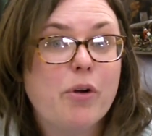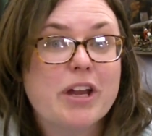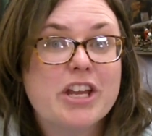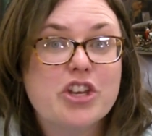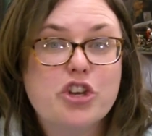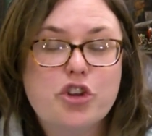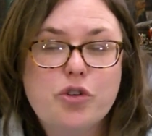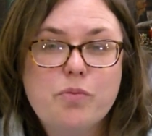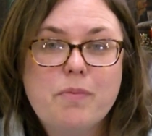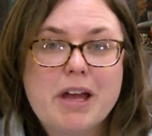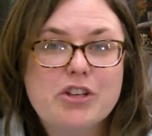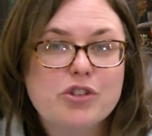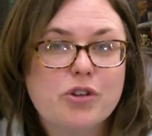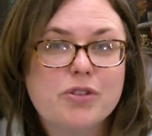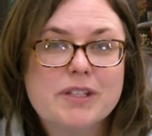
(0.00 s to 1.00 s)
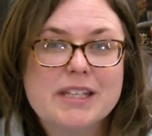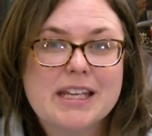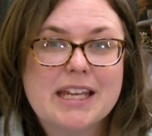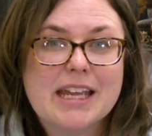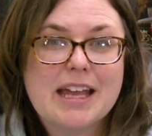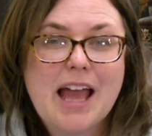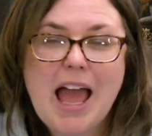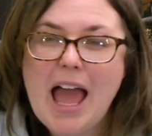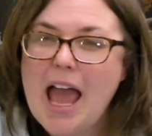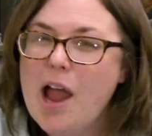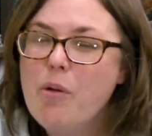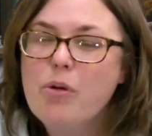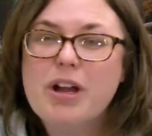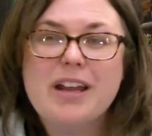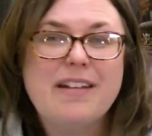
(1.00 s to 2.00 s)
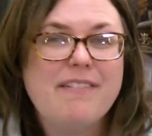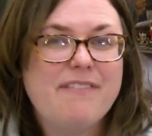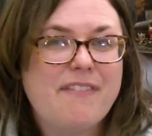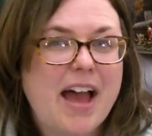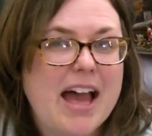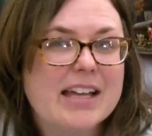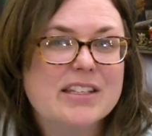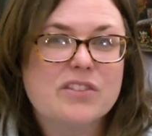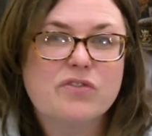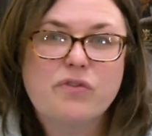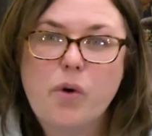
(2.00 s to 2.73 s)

we're in New Metro City, and we're gonna fast